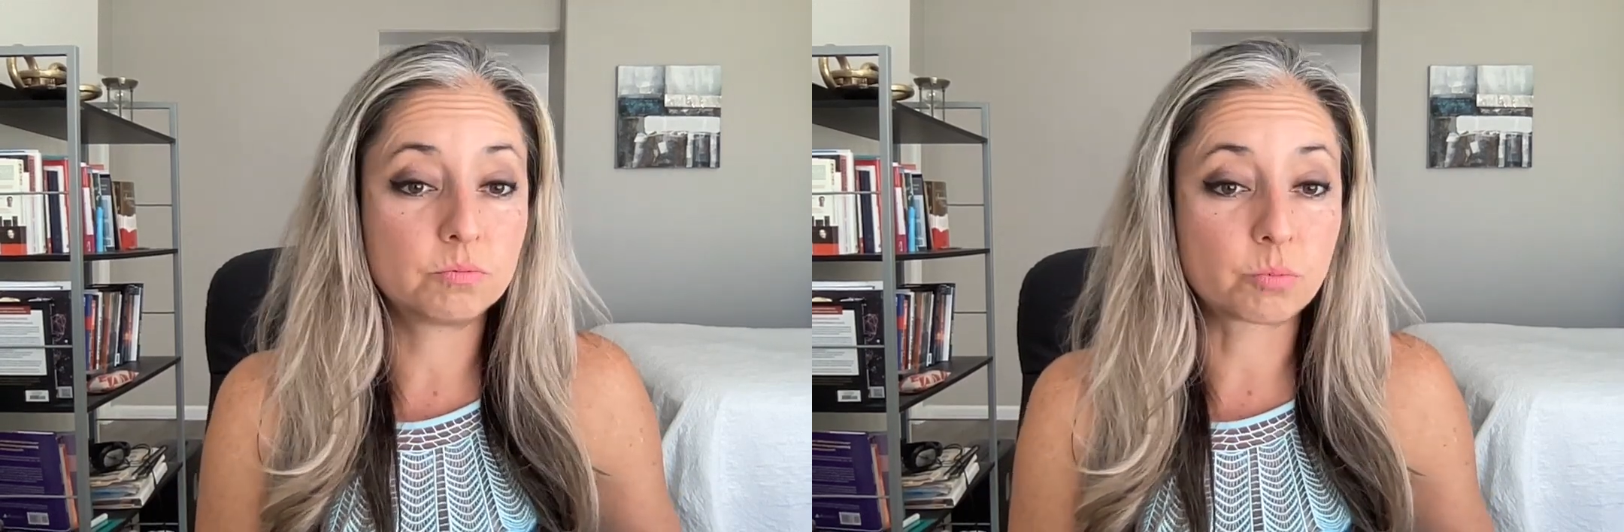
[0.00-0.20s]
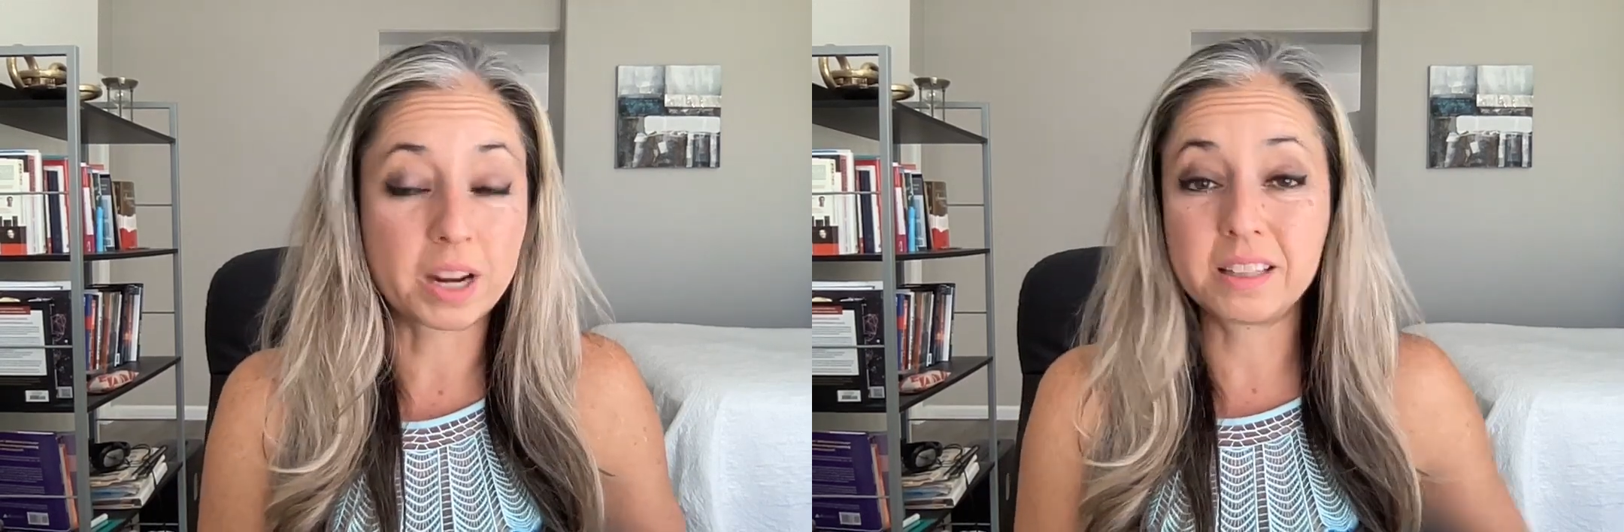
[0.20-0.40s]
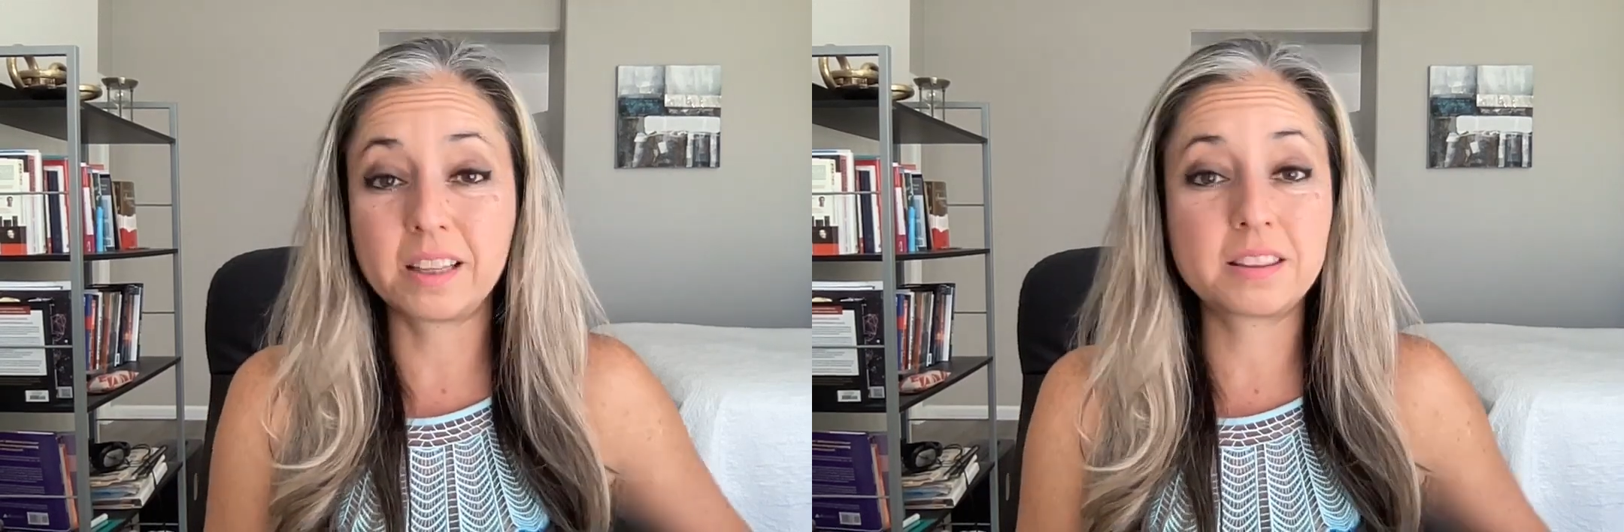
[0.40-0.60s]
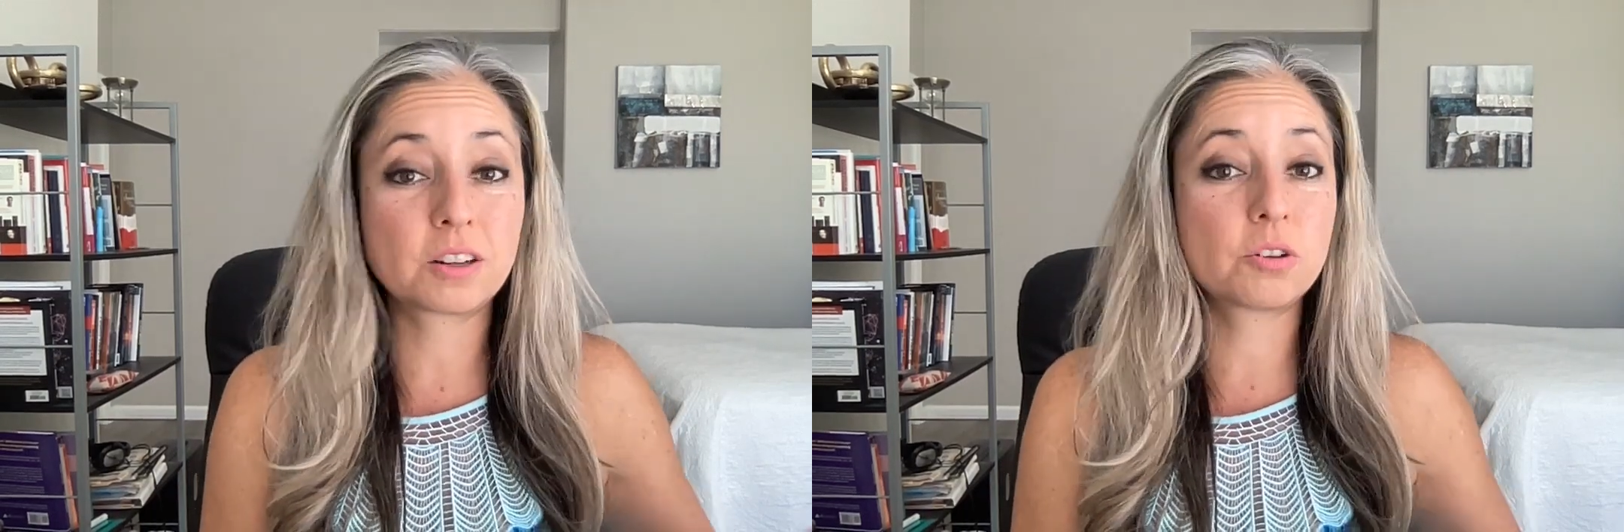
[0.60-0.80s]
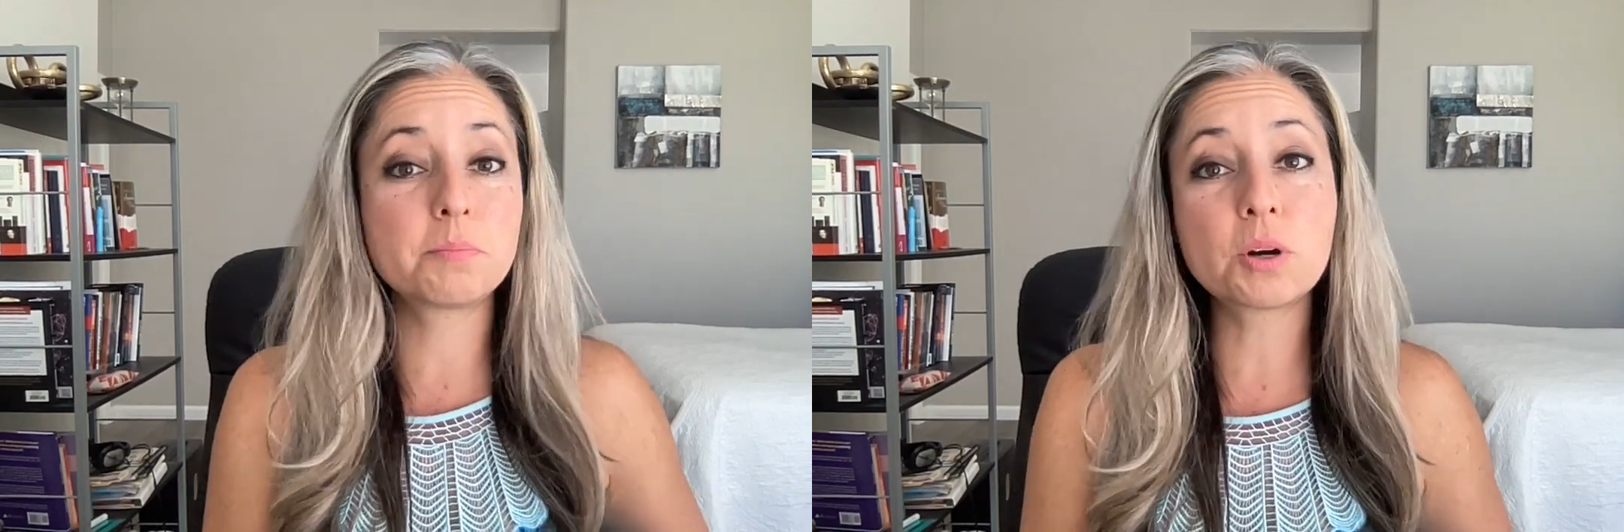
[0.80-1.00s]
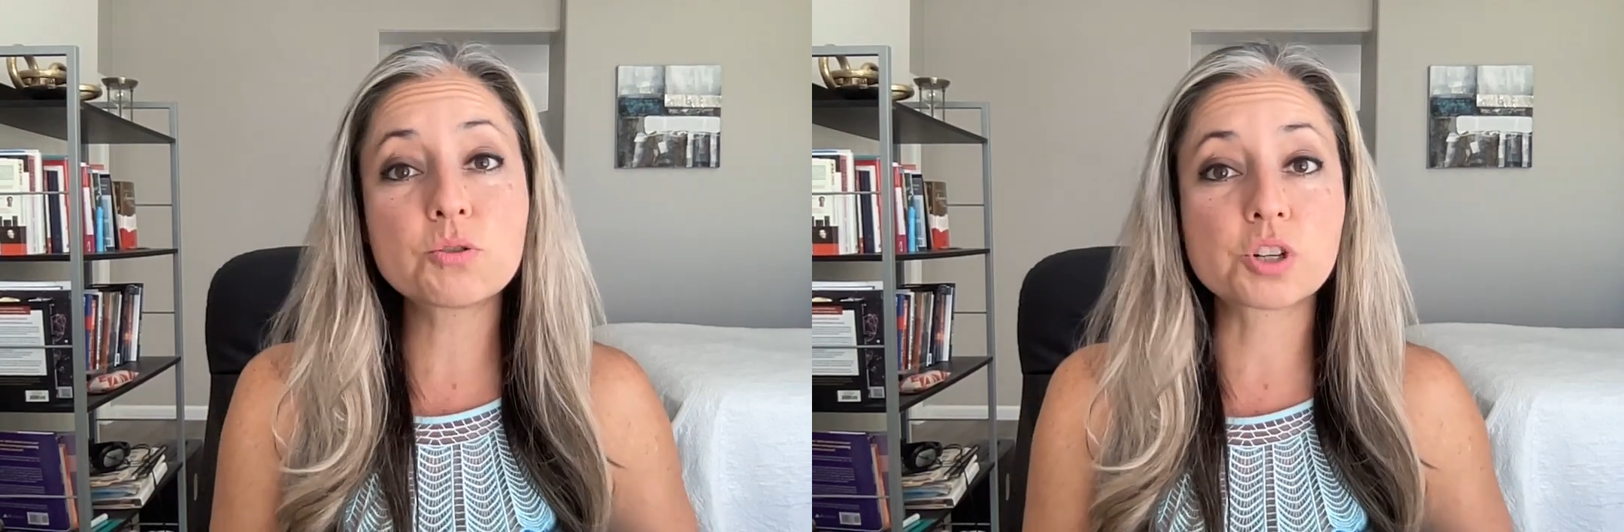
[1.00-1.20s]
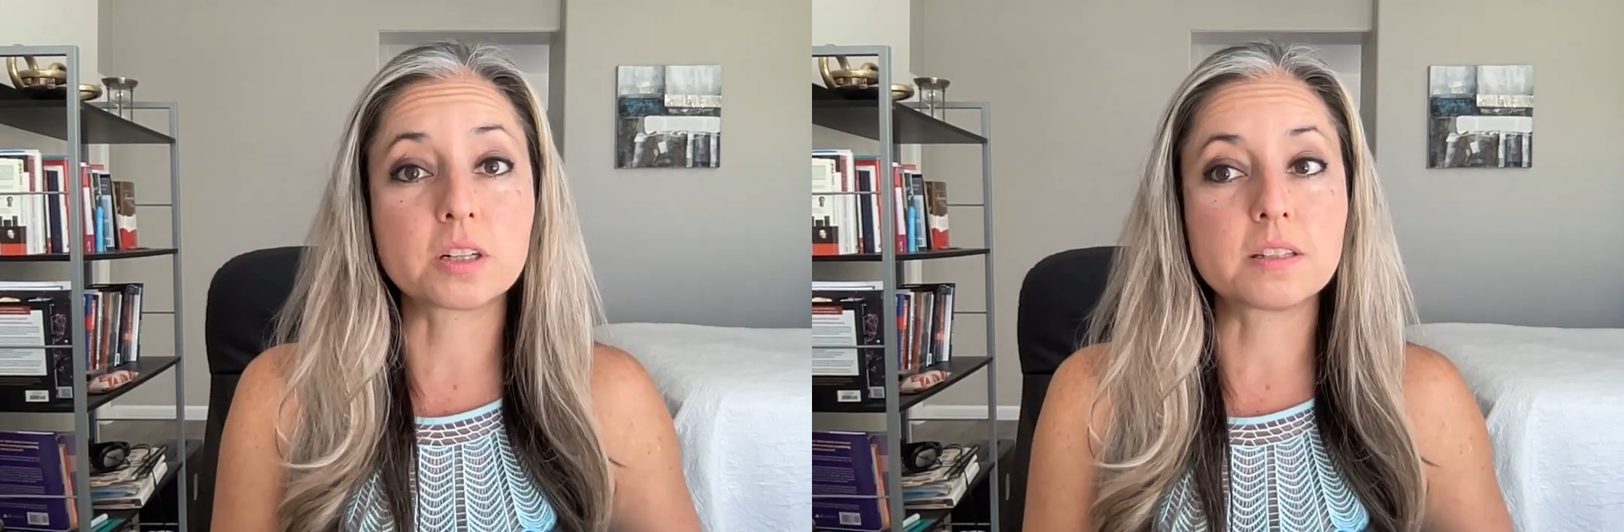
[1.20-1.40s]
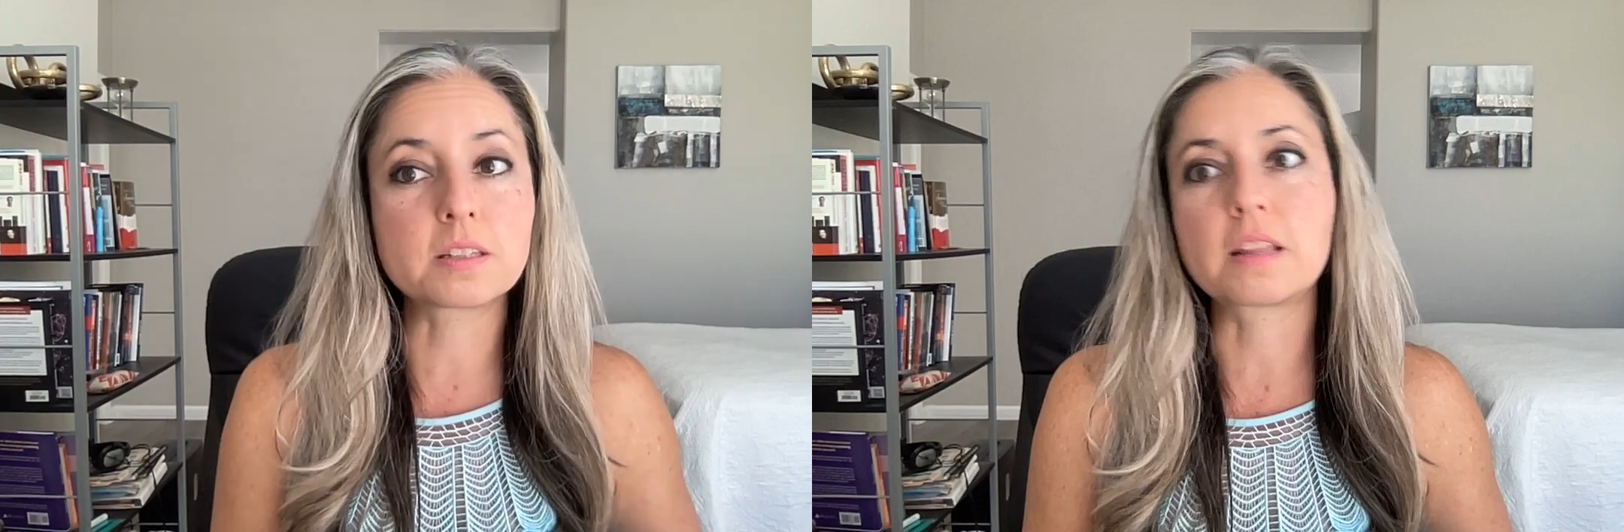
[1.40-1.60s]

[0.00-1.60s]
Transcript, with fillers: regulate their own emotions.